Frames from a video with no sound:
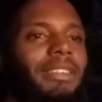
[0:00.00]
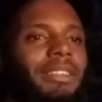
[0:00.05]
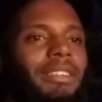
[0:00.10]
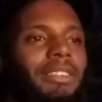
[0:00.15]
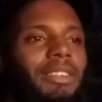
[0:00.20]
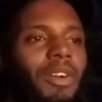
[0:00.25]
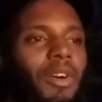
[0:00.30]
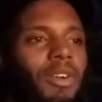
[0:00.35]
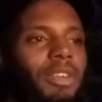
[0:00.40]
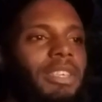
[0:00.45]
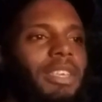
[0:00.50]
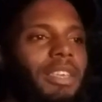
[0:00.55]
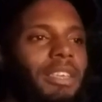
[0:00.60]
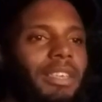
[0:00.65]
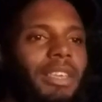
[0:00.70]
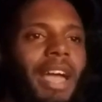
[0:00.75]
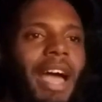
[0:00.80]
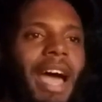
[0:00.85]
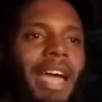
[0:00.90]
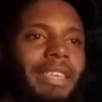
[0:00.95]
knowing
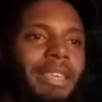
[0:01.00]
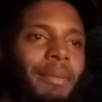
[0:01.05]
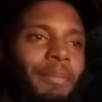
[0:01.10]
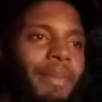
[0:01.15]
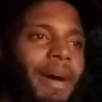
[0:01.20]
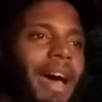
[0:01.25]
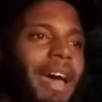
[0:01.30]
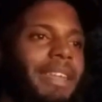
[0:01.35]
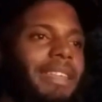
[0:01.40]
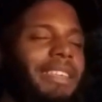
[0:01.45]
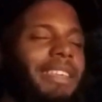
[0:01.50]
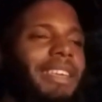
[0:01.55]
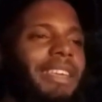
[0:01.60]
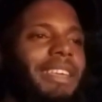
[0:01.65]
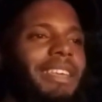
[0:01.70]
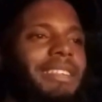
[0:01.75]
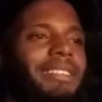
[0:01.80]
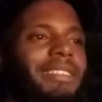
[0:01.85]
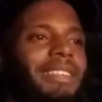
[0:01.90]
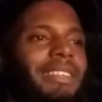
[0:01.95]
how your body
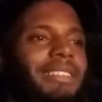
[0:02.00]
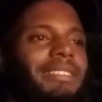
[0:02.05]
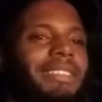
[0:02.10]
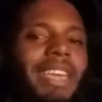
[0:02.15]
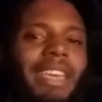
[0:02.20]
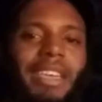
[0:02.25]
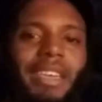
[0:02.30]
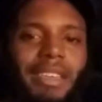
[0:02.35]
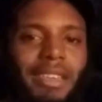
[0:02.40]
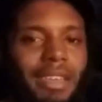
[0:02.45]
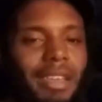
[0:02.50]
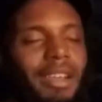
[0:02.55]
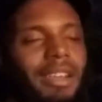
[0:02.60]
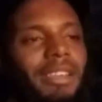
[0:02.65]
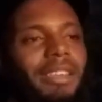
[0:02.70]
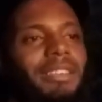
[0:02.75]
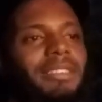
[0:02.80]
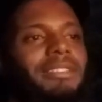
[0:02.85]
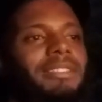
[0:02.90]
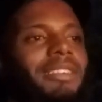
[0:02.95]
is and taking care
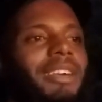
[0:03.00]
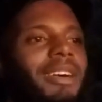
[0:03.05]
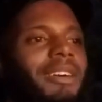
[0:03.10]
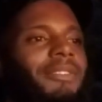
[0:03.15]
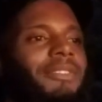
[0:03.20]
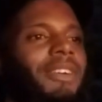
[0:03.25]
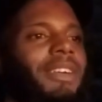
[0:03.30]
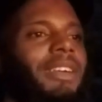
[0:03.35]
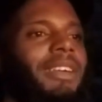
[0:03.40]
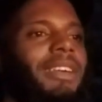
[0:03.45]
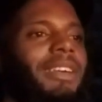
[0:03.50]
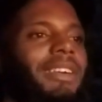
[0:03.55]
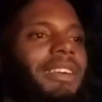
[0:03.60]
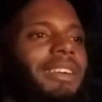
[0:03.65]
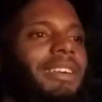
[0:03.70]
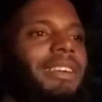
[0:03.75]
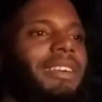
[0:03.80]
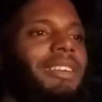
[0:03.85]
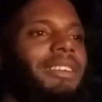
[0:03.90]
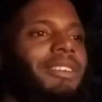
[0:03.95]
of yourself,
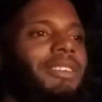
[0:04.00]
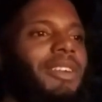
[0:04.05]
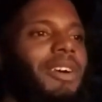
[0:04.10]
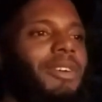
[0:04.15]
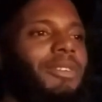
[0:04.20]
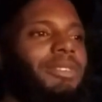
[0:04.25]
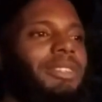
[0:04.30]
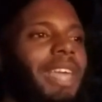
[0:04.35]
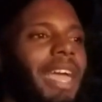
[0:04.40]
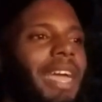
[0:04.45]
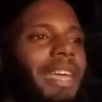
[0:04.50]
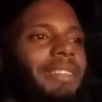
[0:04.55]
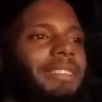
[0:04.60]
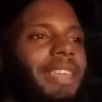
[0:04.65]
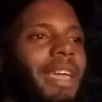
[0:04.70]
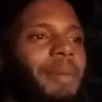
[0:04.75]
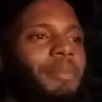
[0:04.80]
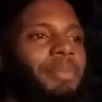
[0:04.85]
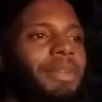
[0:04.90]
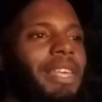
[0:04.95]
you know,
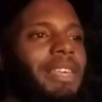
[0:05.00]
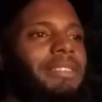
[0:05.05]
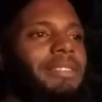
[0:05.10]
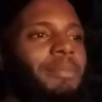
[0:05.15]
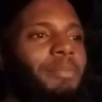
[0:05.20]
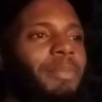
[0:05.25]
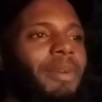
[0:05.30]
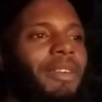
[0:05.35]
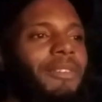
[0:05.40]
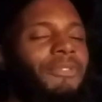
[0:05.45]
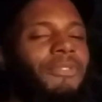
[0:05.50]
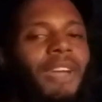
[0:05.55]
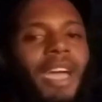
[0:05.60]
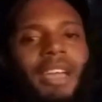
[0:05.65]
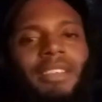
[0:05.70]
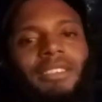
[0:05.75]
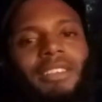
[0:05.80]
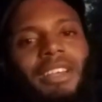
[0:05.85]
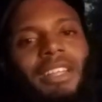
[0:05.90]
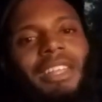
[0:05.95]
that plays a big
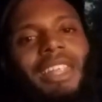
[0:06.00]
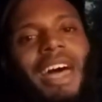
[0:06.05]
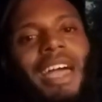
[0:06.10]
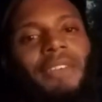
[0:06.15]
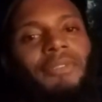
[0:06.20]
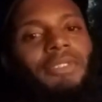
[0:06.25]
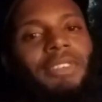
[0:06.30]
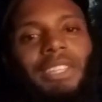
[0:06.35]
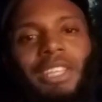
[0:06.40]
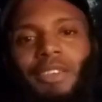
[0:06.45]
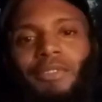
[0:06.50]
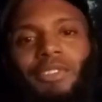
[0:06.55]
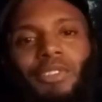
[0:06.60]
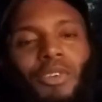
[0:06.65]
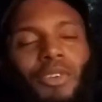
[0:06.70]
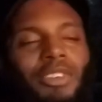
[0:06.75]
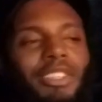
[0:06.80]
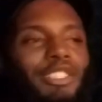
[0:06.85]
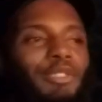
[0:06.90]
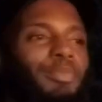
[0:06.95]
factor in life and living
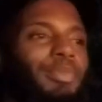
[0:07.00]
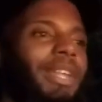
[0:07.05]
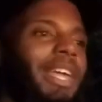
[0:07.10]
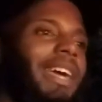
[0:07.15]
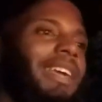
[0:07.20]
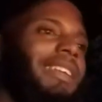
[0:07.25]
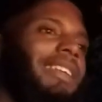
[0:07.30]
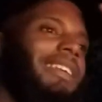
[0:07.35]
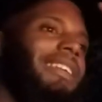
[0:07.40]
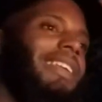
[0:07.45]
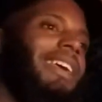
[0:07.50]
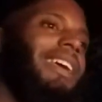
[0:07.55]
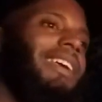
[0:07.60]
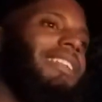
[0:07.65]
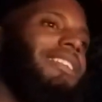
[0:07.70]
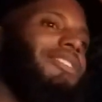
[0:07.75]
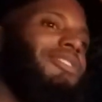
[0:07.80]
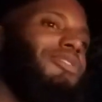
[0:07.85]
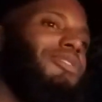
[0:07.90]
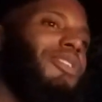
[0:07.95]
on this planet.
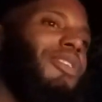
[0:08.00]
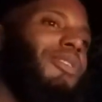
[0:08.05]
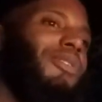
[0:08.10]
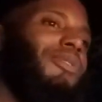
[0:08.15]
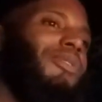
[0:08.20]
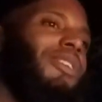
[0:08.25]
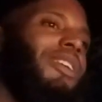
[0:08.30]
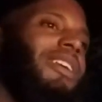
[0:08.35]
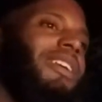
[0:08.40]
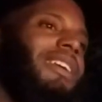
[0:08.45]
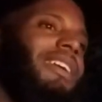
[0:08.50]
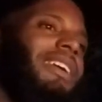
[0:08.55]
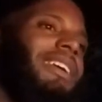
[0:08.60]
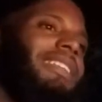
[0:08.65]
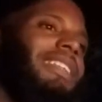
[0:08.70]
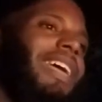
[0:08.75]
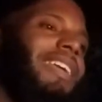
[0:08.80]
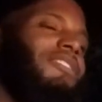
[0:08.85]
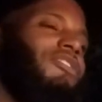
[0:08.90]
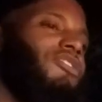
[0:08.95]
And you know,
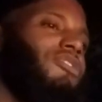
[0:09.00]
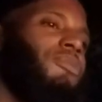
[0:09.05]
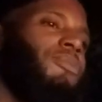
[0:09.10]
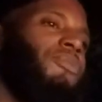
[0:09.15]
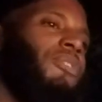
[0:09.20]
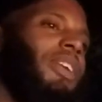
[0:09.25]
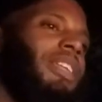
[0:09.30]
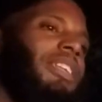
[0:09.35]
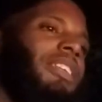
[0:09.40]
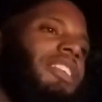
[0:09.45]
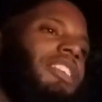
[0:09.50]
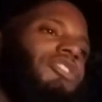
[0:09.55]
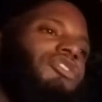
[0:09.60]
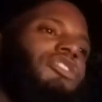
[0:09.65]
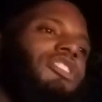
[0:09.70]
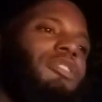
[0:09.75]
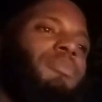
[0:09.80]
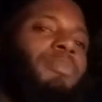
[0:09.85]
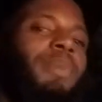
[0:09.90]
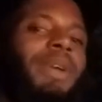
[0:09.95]
that just feeling of just